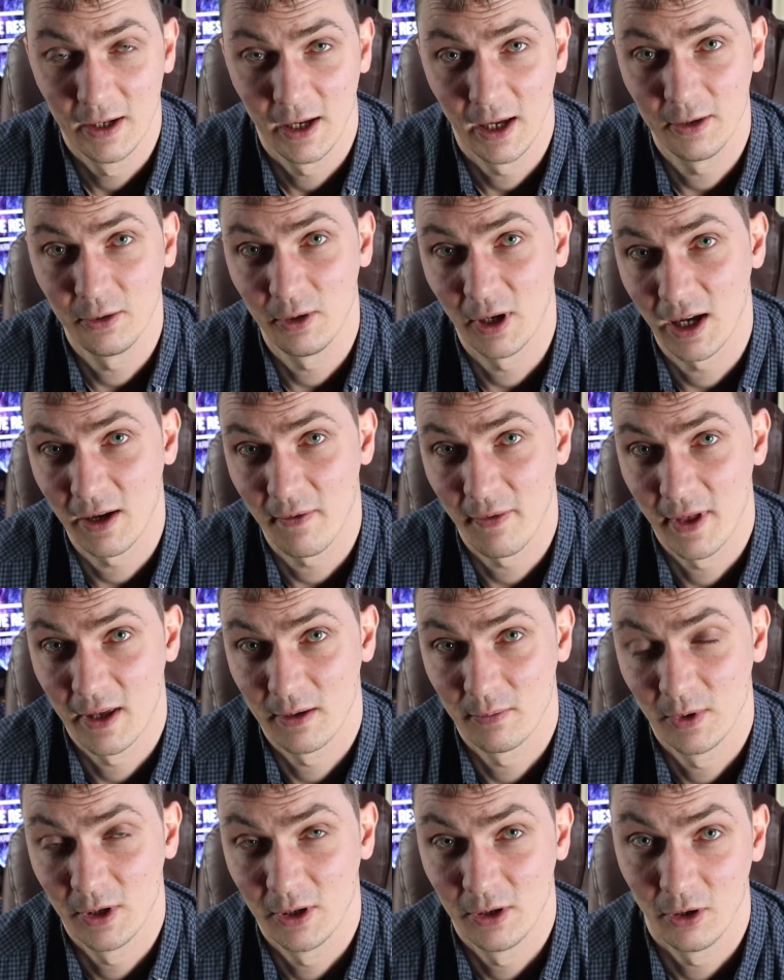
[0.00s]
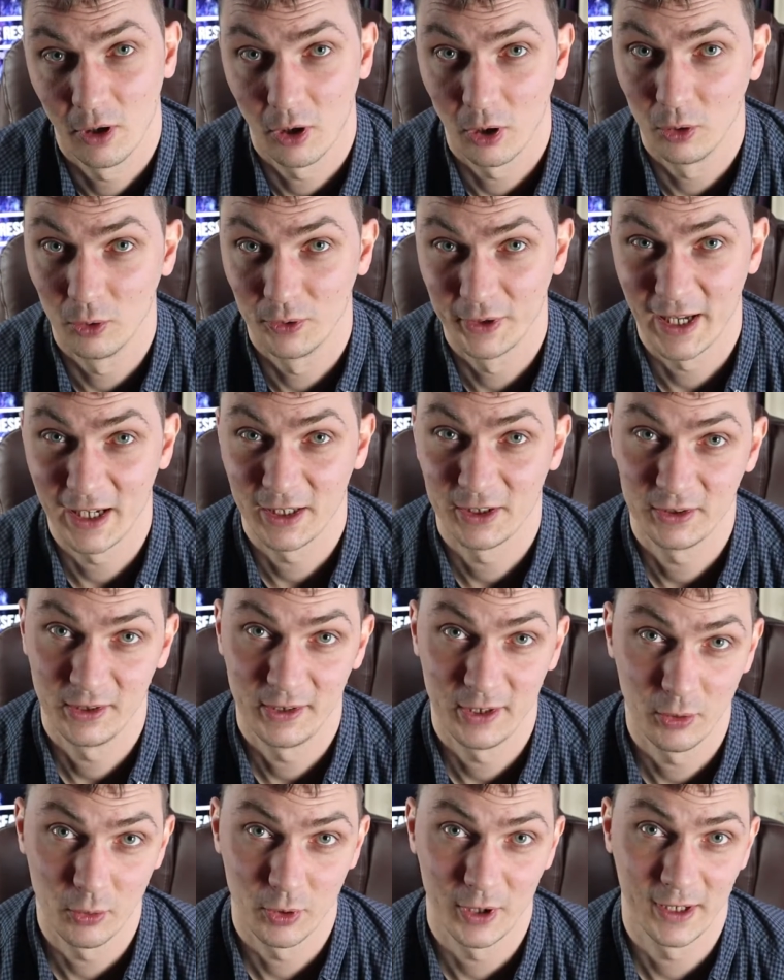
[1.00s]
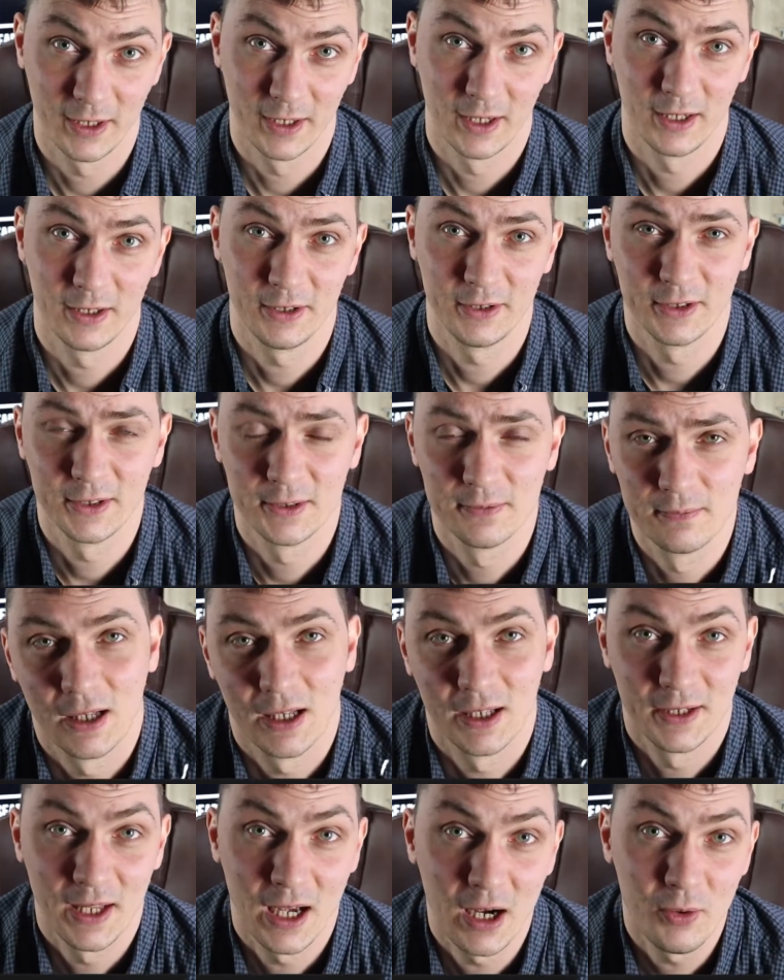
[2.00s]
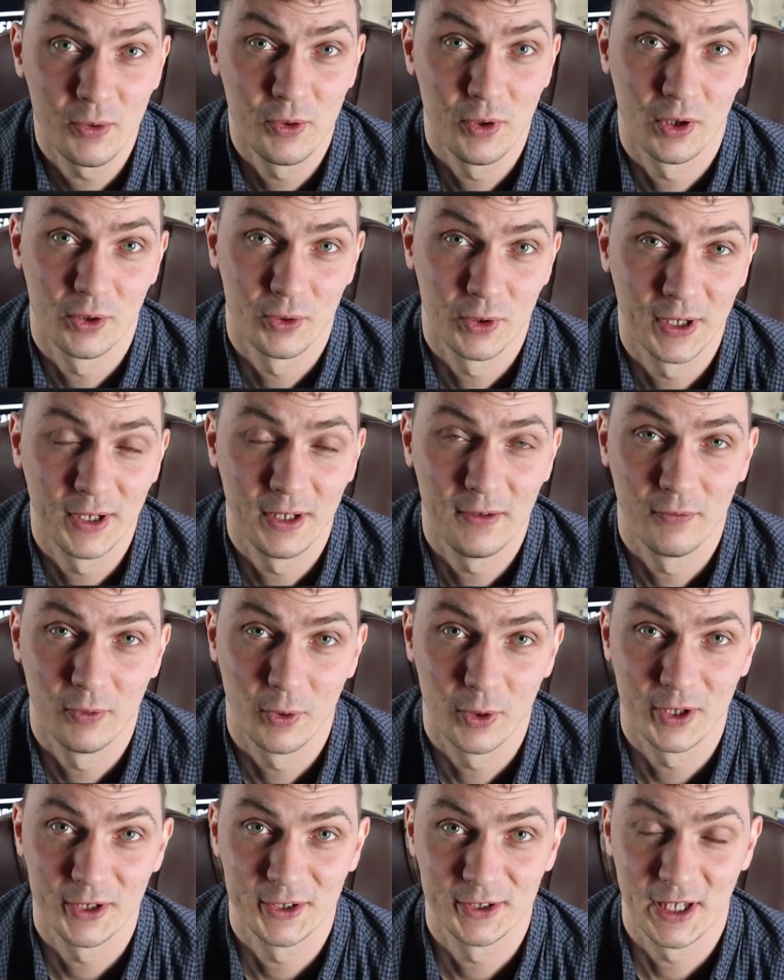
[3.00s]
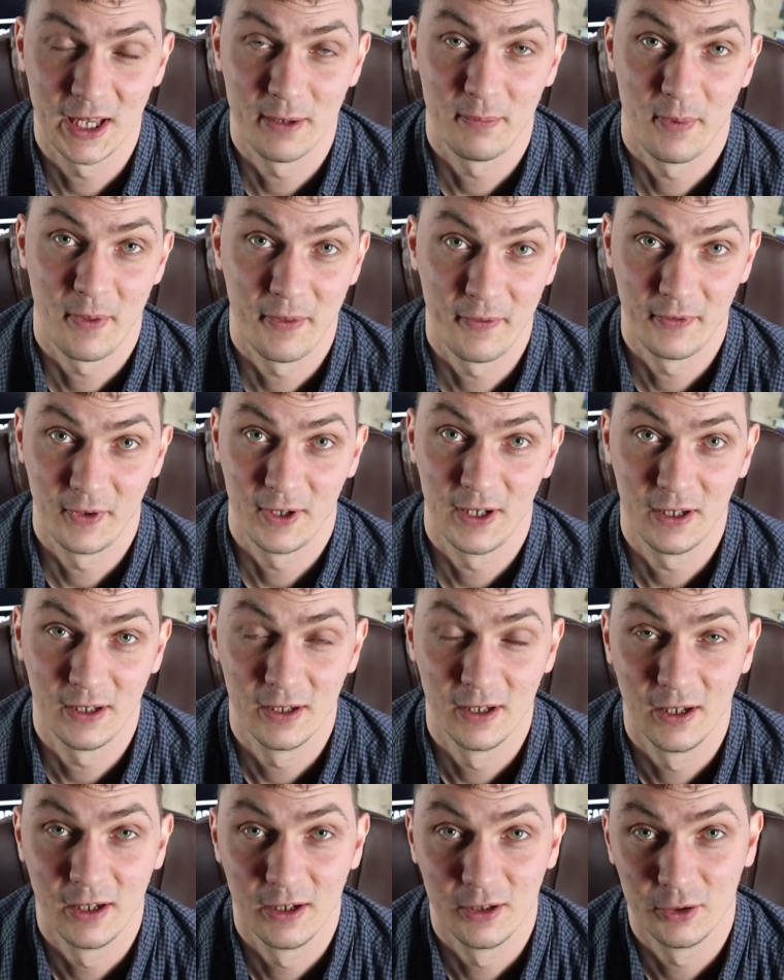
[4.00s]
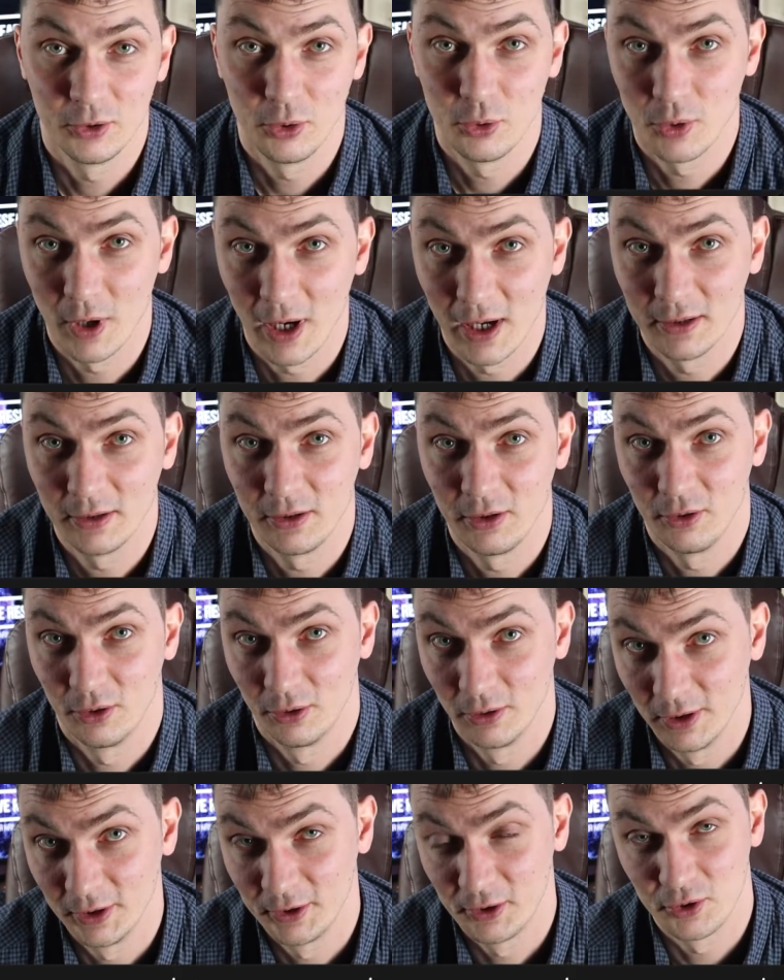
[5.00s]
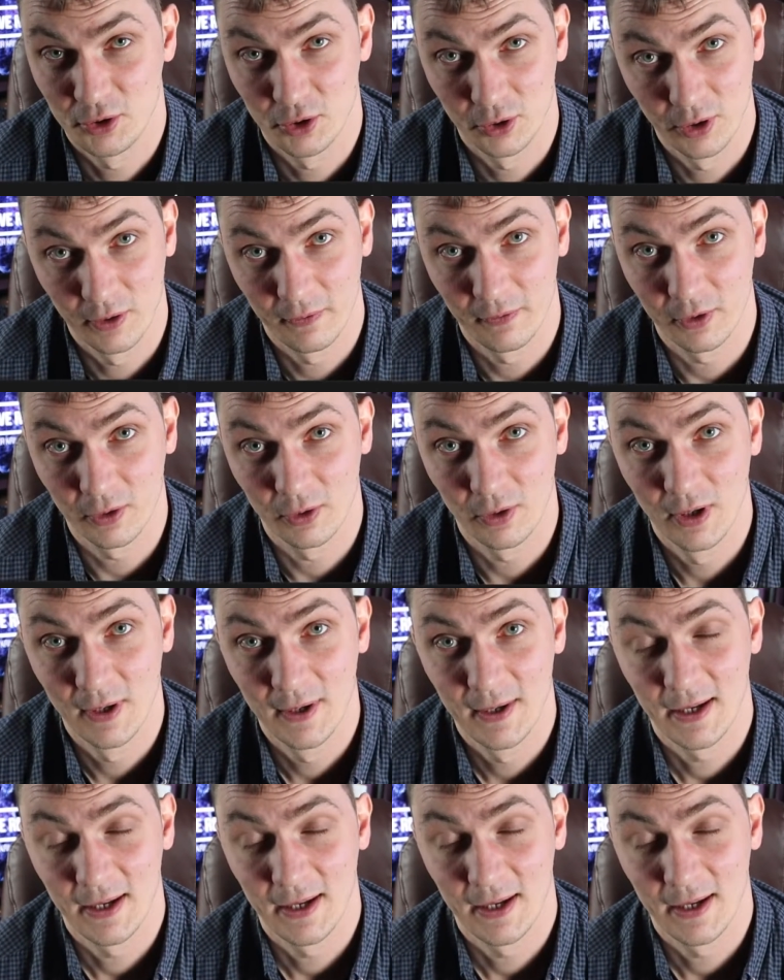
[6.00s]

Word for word: And you have them all nicely organized. And now you're ready for step 3 to write your literature review.